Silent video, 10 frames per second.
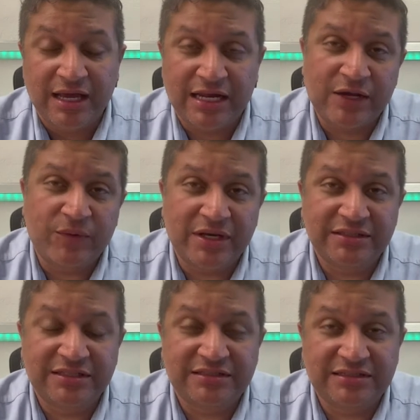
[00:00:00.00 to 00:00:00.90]
and I
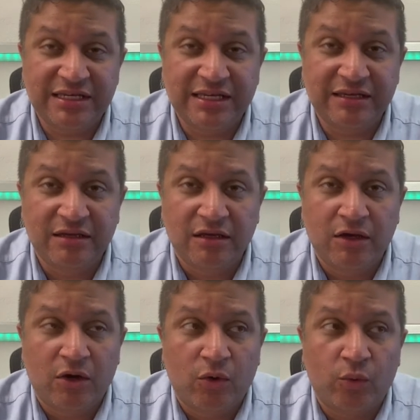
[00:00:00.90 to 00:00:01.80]
wanted to see
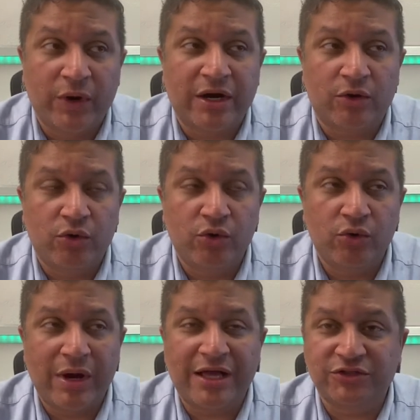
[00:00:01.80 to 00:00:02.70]

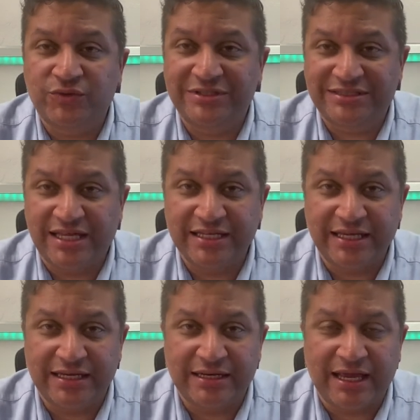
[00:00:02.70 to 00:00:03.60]
who else was selling
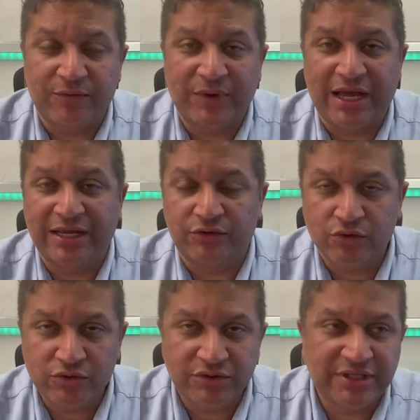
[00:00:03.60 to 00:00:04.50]
it. I
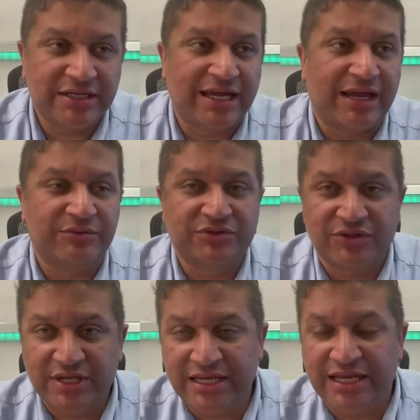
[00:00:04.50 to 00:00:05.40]
Googled it. I was
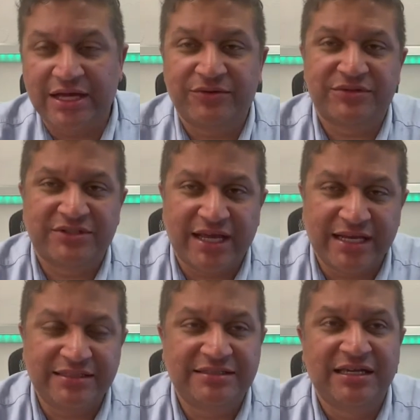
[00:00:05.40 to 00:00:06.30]
looking at other
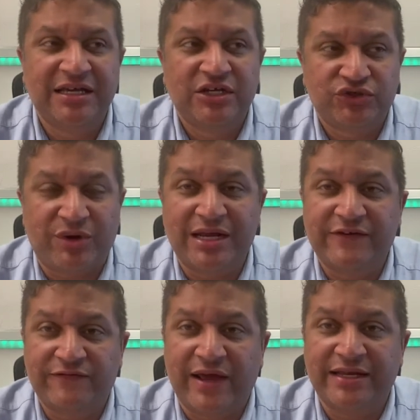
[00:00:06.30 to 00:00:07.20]
sites trying
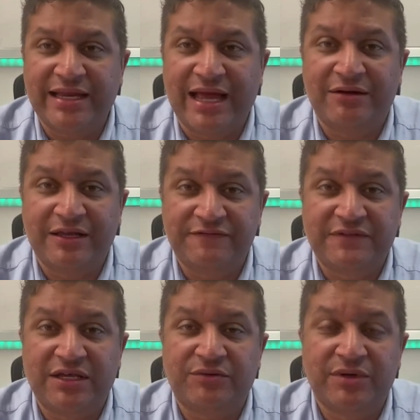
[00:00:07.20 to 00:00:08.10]
to find out if
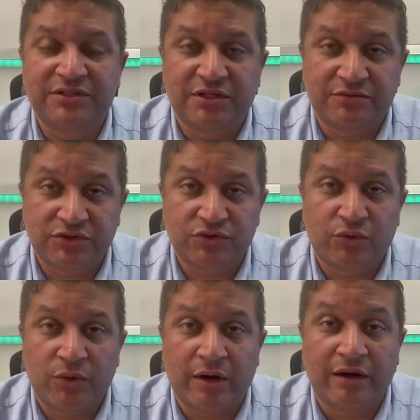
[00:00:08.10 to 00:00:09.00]
there was a
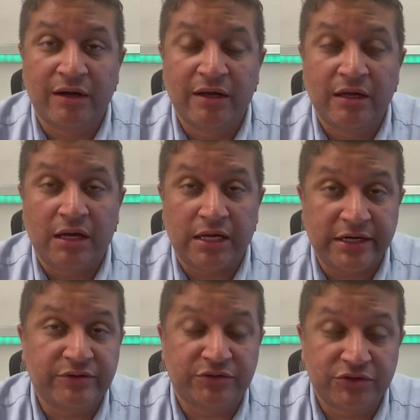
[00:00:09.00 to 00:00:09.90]
store,
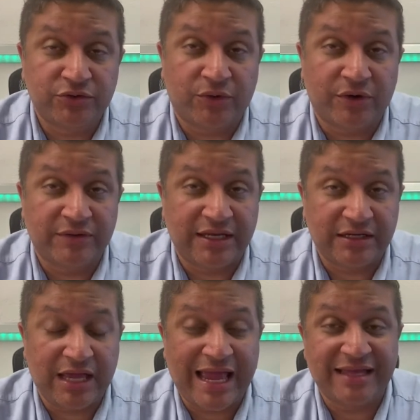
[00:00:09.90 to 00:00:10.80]
another store
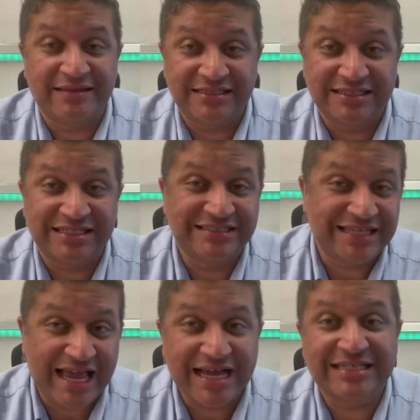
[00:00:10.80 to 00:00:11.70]
that had this
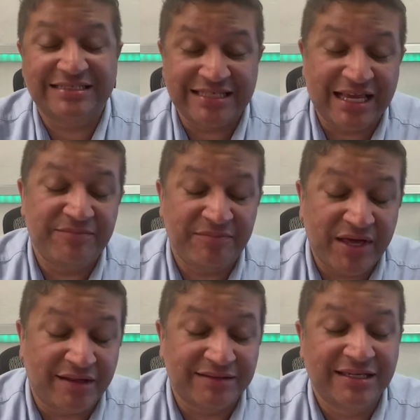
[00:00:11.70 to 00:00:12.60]
exact same
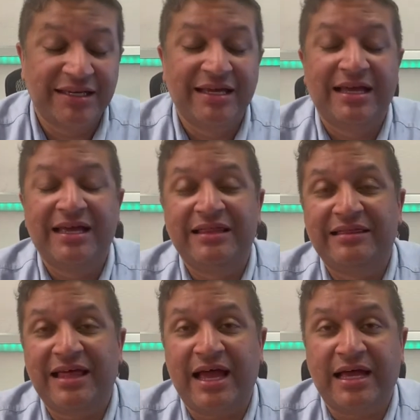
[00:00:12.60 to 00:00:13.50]
belt
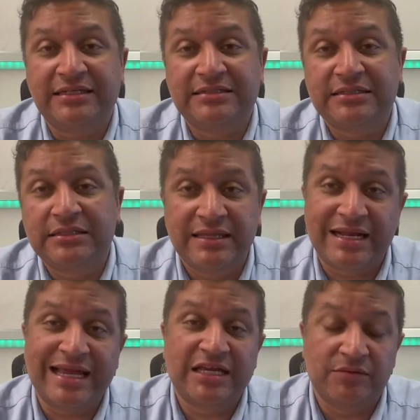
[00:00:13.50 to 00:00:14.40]
that
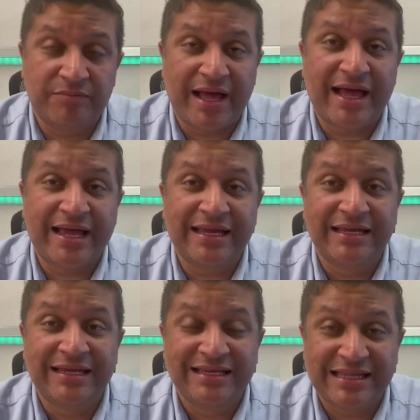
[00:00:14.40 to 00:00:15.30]
I can buy,
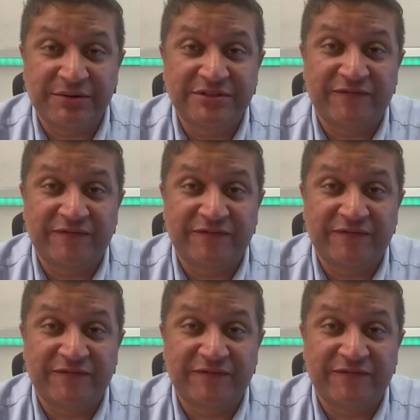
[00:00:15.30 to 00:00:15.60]
that was